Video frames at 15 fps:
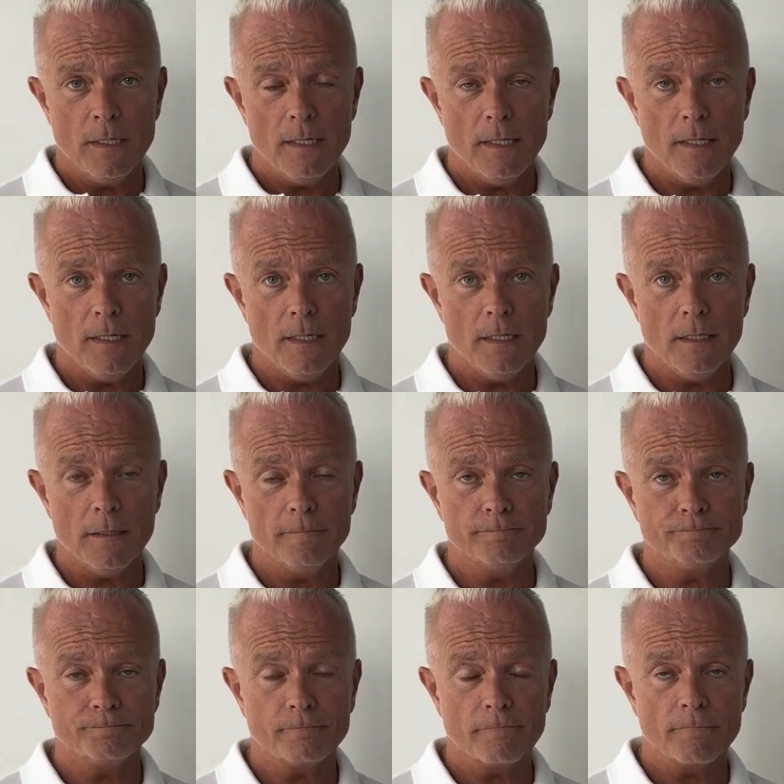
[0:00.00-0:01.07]

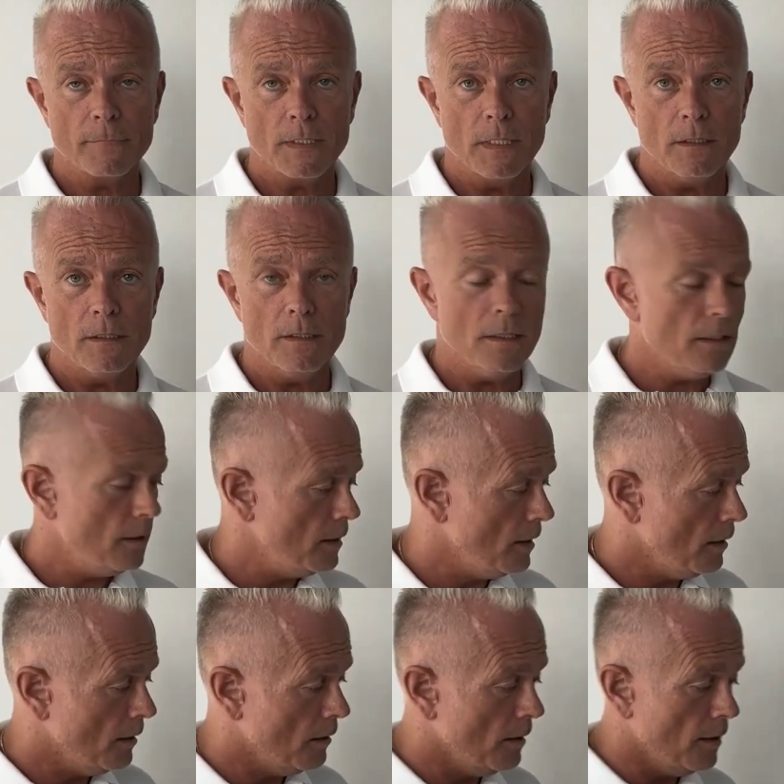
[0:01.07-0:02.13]
in
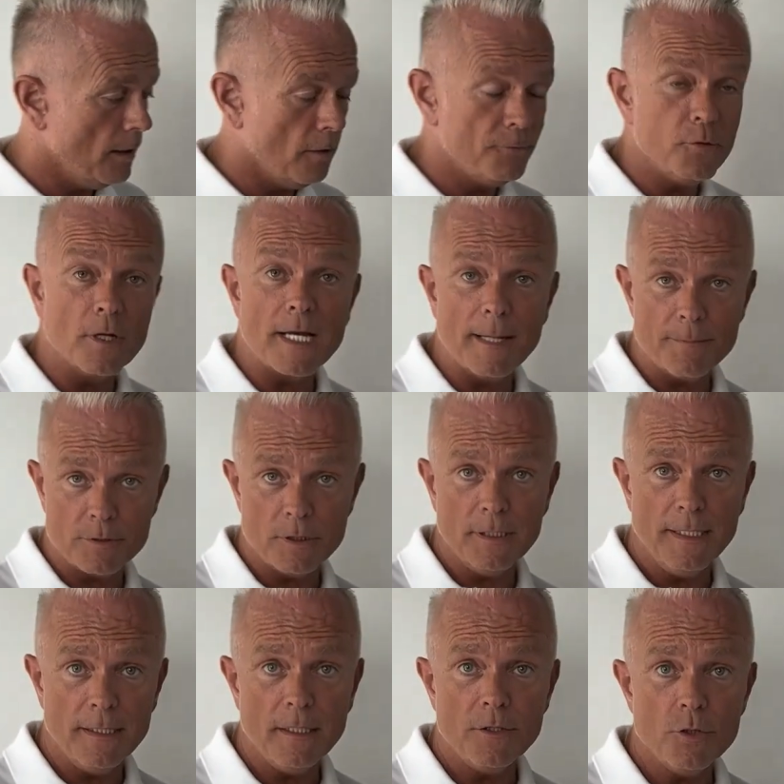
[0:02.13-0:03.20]

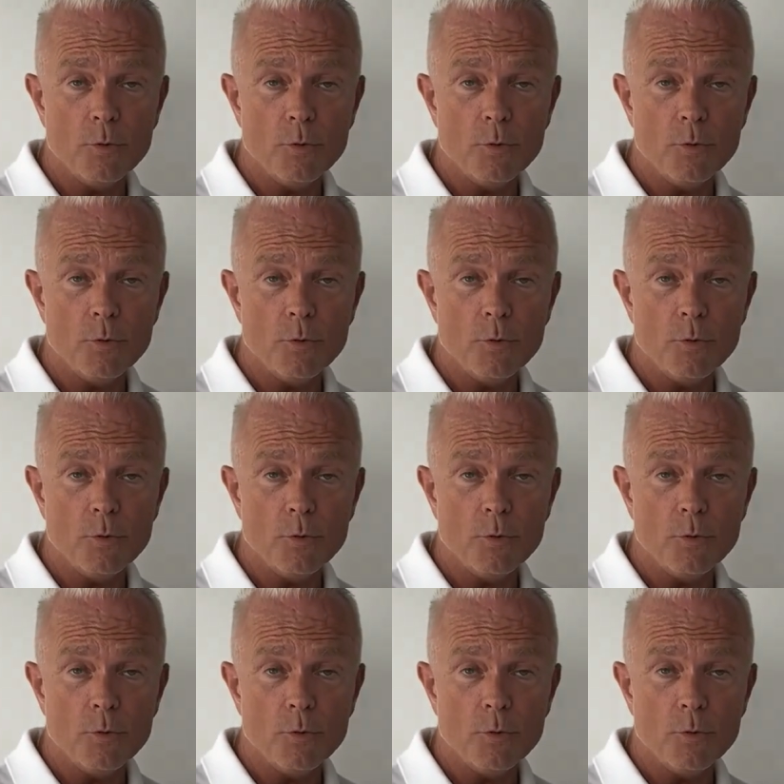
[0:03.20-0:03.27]
the